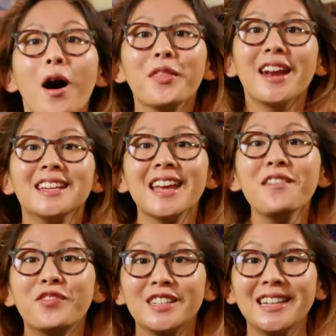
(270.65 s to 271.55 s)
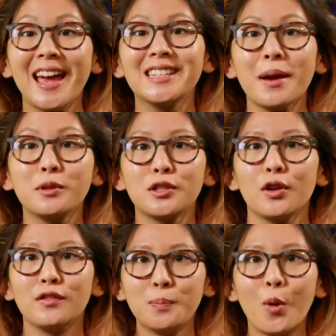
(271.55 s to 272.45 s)
that is it for today's
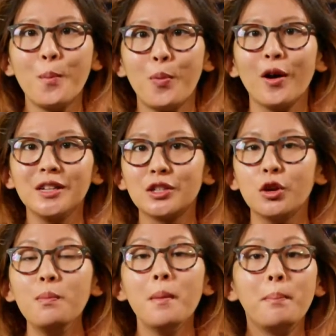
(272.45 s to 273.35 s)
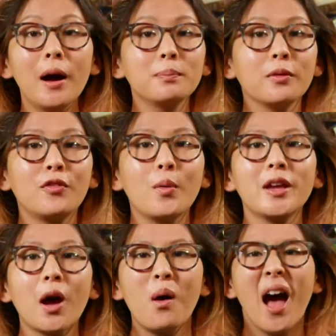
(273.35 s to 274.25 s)
episode of Spawn Point Scoop. But before
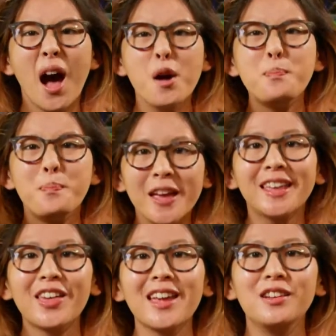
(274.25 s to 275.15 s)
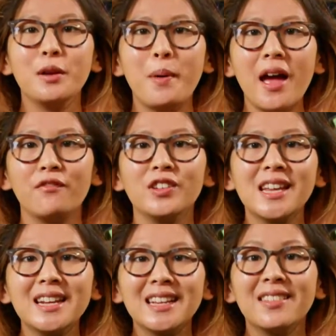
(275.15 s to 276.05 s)
we go, a big thank you to Ben for
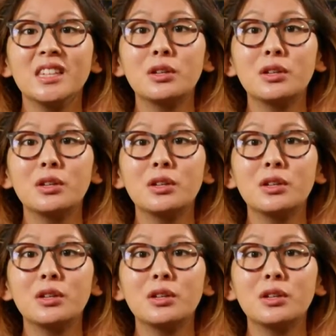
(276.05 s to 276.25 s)
sending in this